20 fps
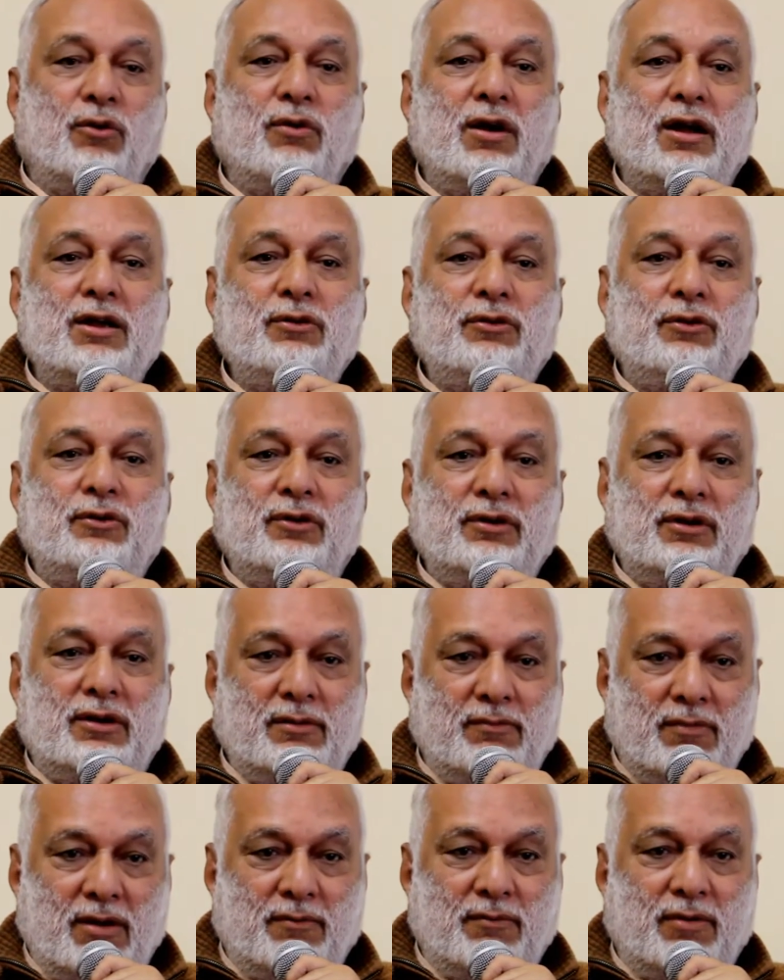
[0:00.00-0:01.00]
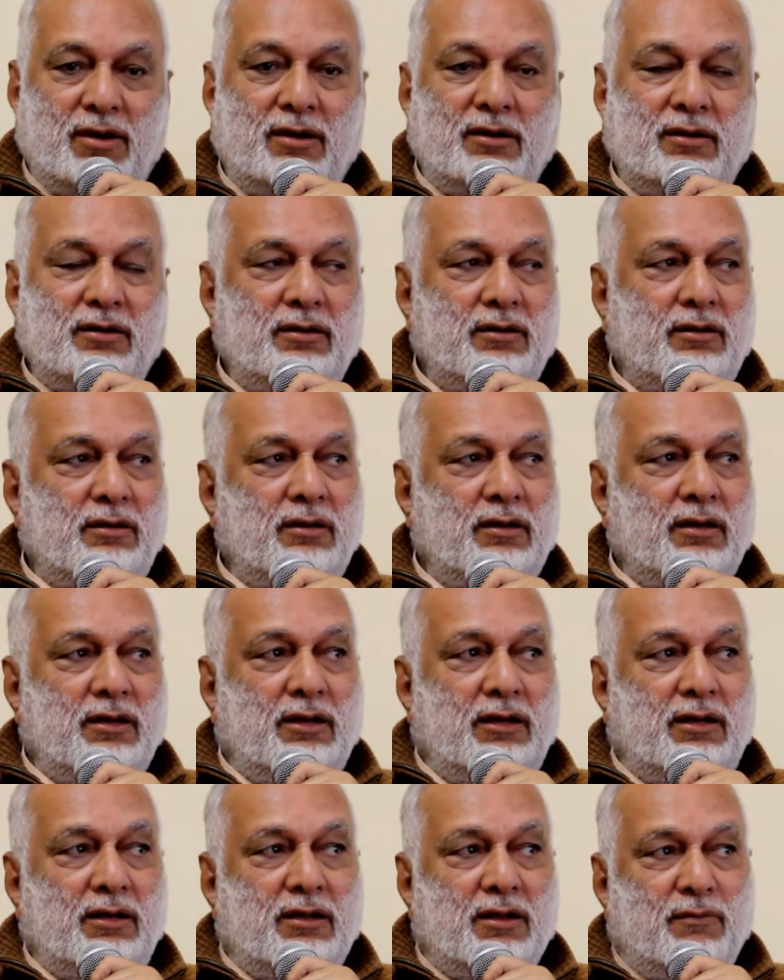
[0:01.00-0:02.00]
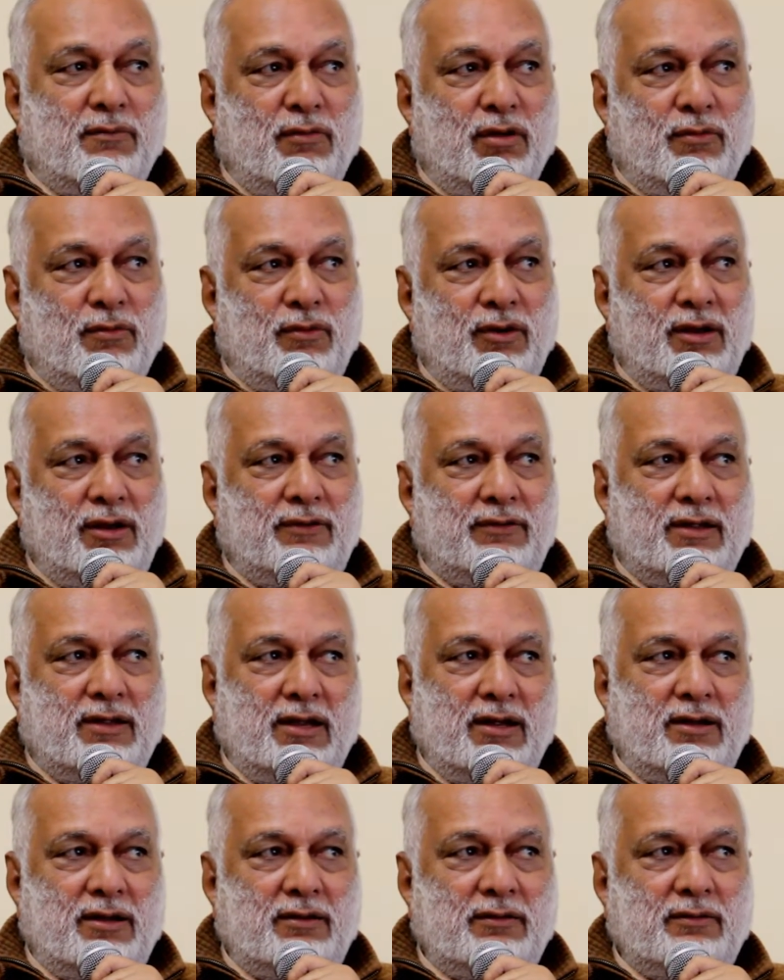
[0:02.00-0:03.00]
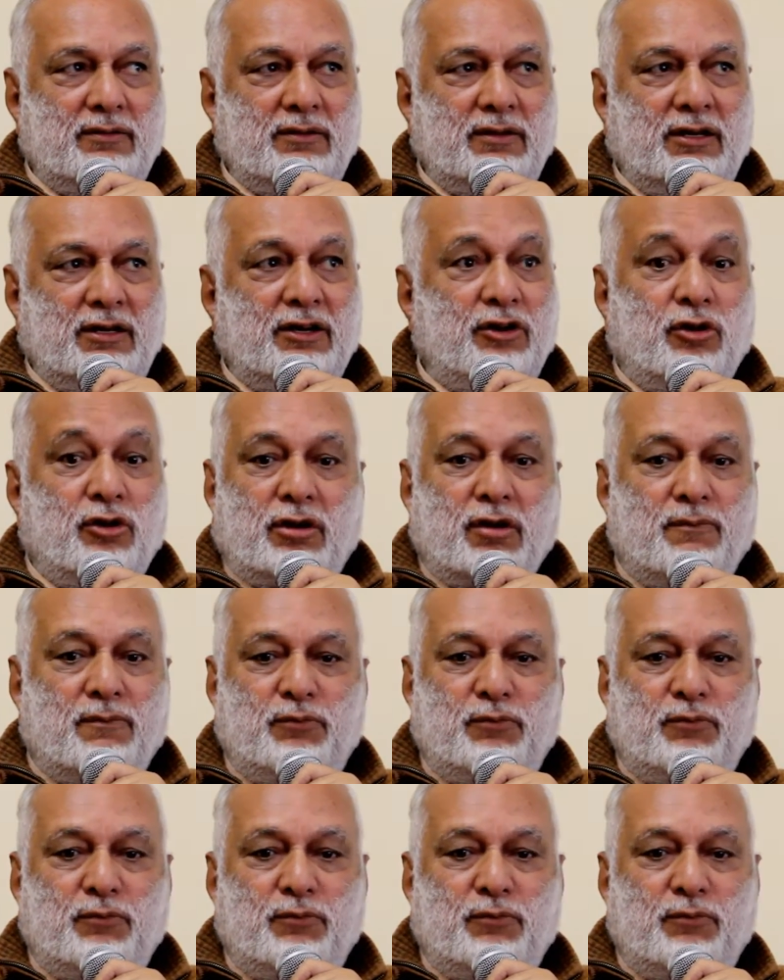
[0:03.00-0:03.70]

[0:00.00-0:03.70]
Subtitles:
Why you don't remember? The memory is there in your